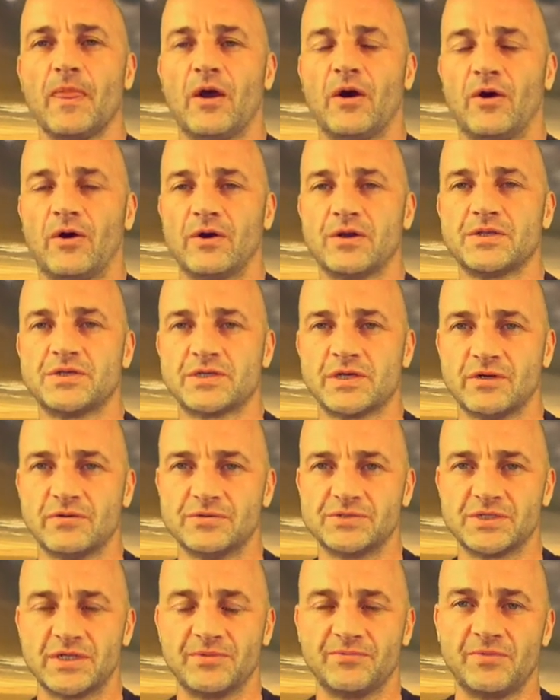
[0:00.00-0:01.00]
or
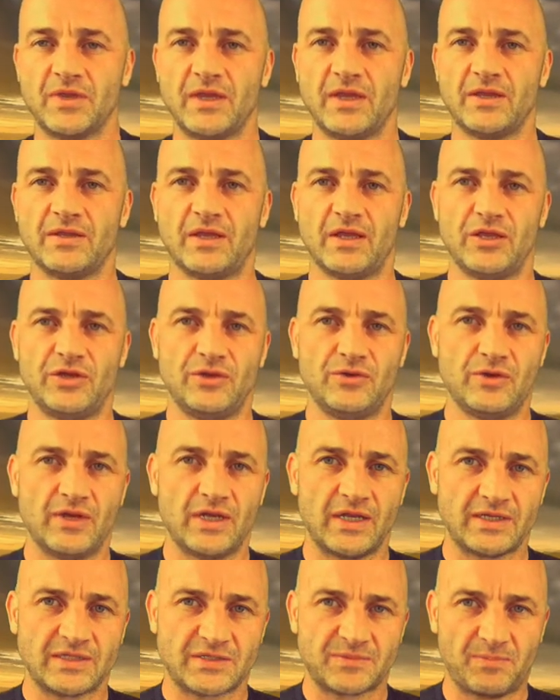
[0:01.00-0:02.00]
children that you
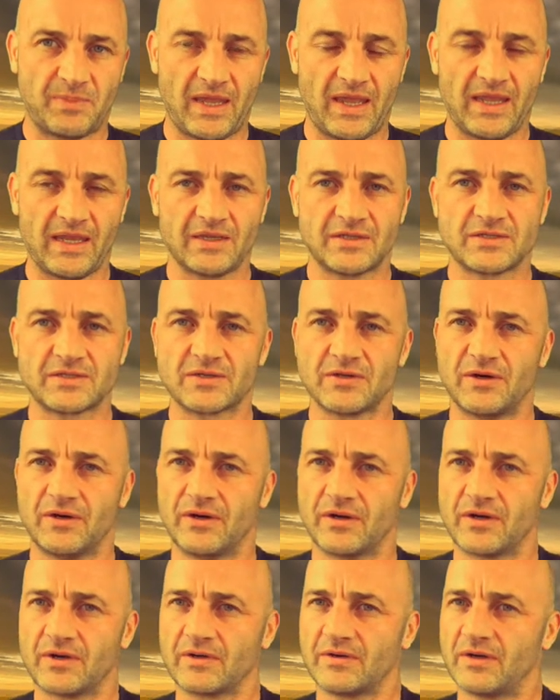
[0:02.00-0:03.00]
expect
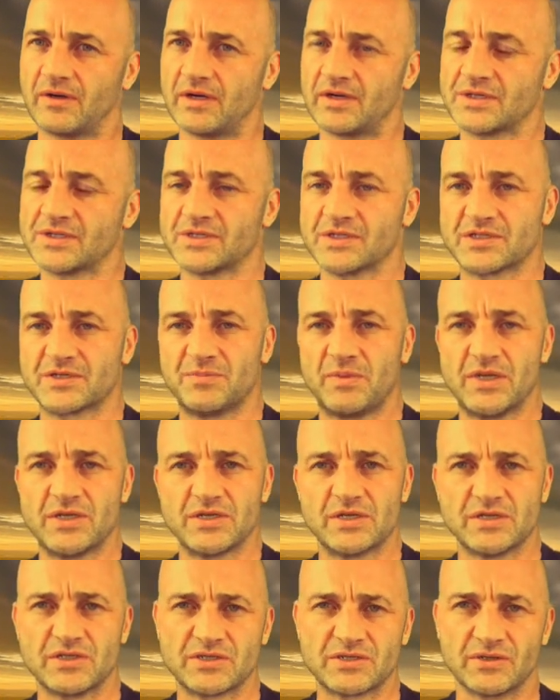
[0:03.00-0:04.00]
or are
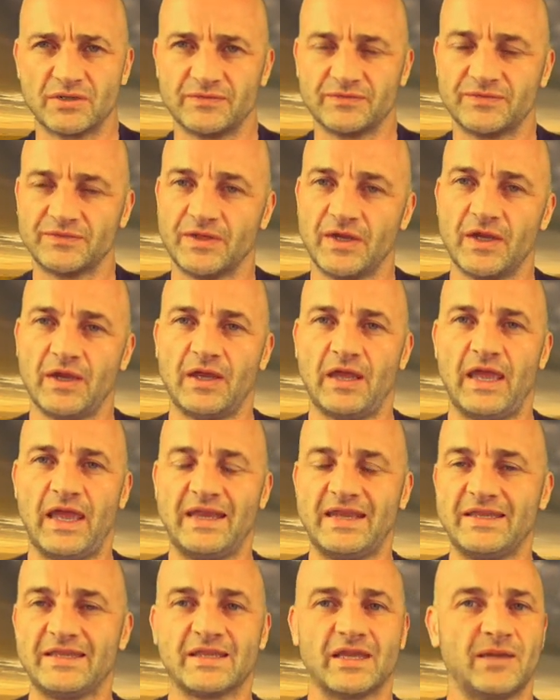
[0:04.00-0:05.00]
suspicious of
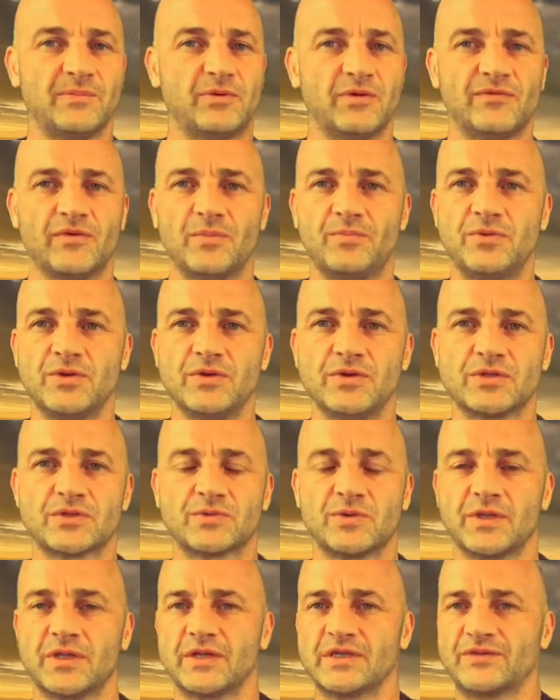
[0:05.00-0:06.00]
any type of abuse,
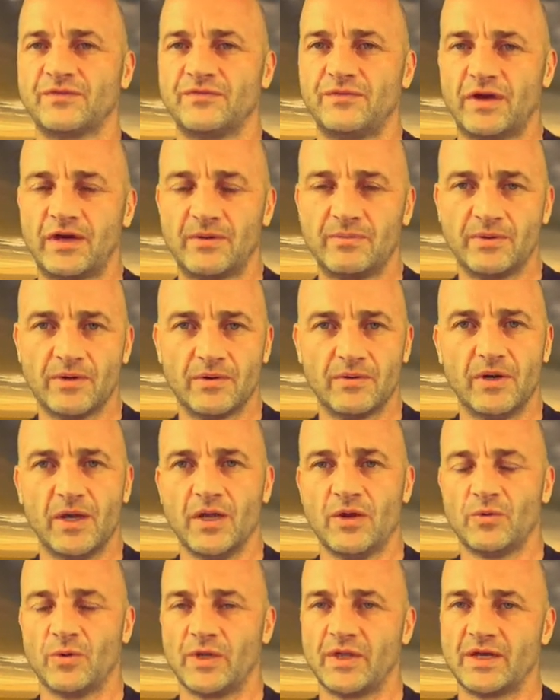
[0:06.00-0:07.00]
whether it's verbal,
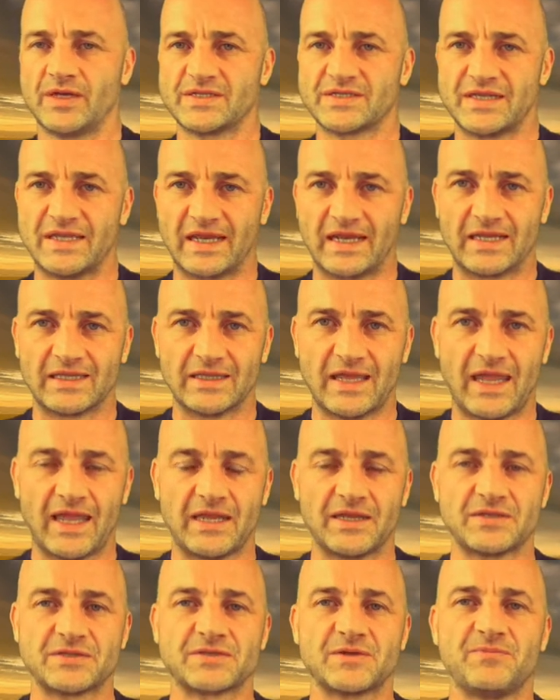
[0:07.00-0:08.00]
whether it's
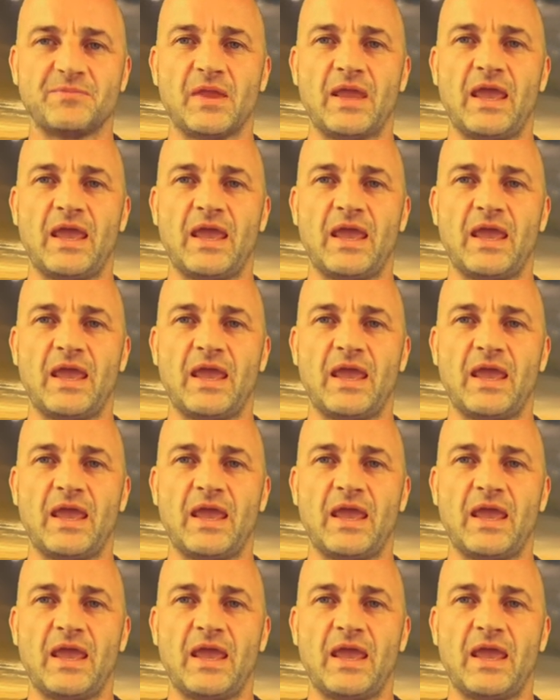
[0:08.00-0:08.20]
neglect,